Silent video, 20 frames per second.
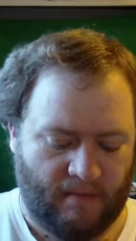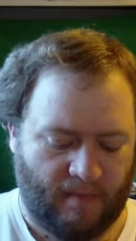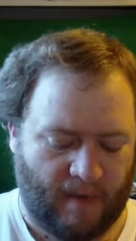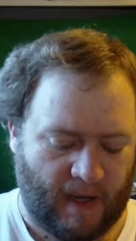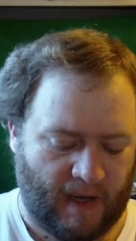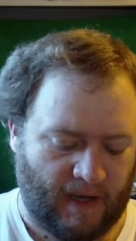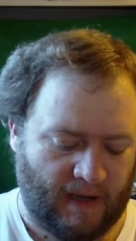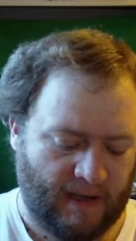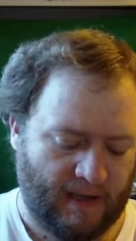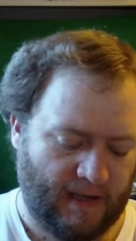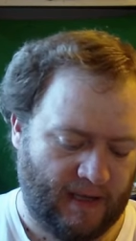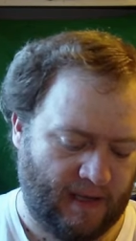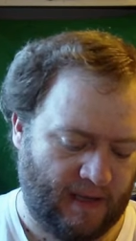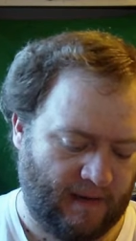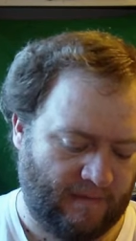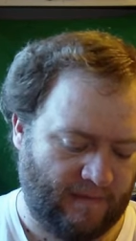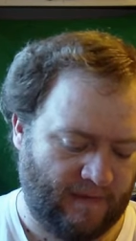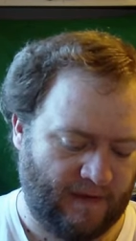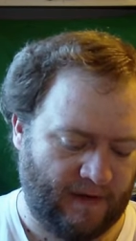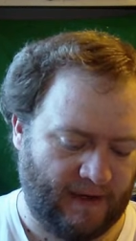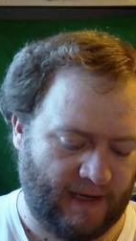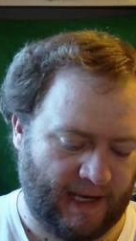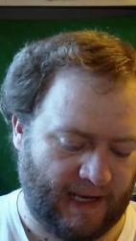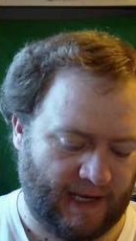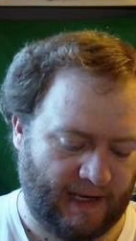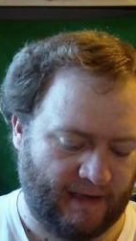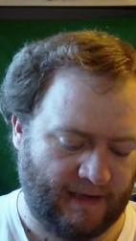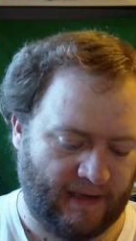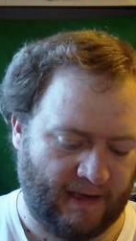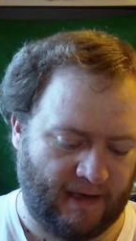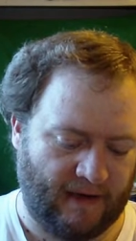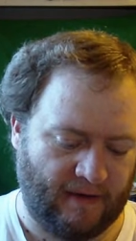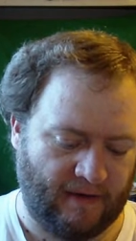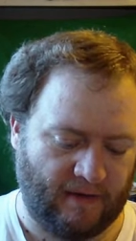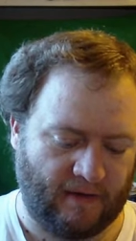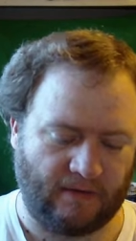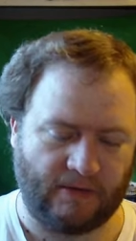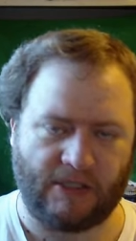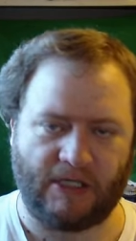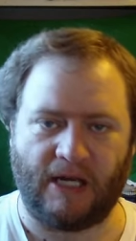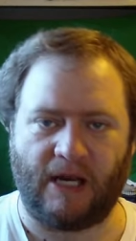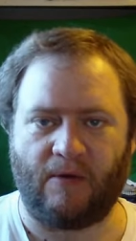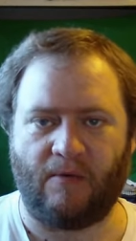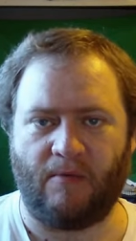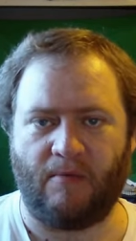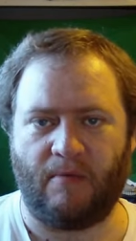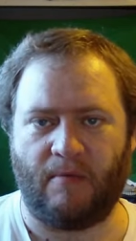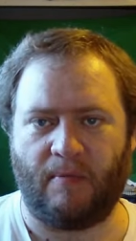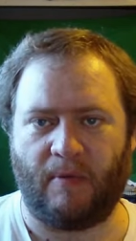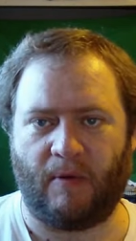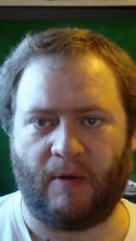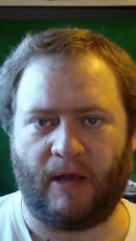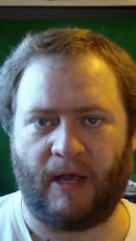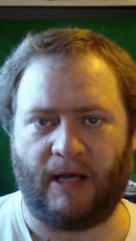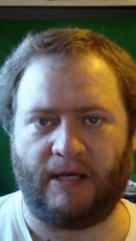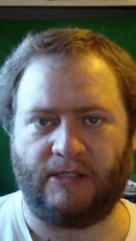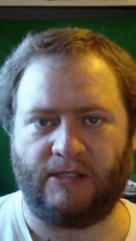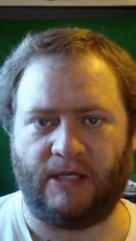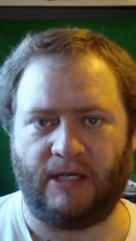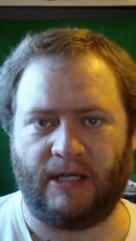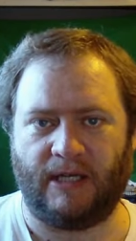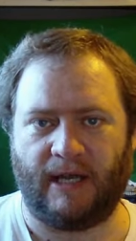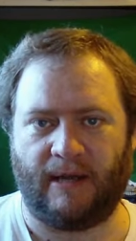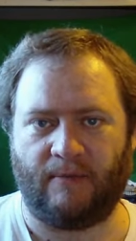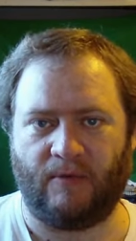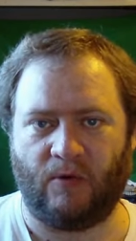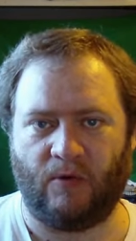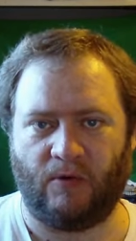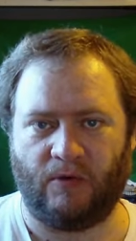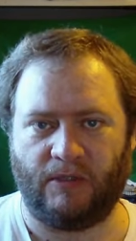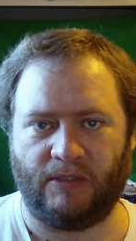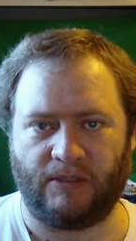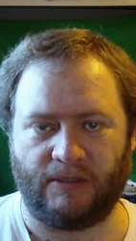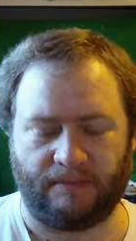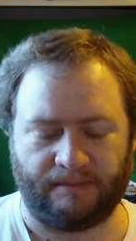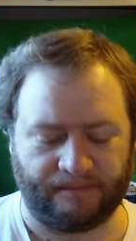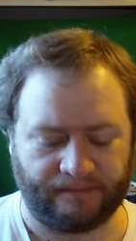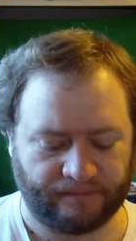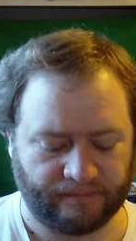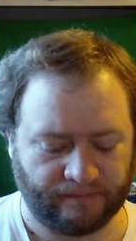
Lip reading: But other than that, you know, I'll stick with my Pocket HD camcorders.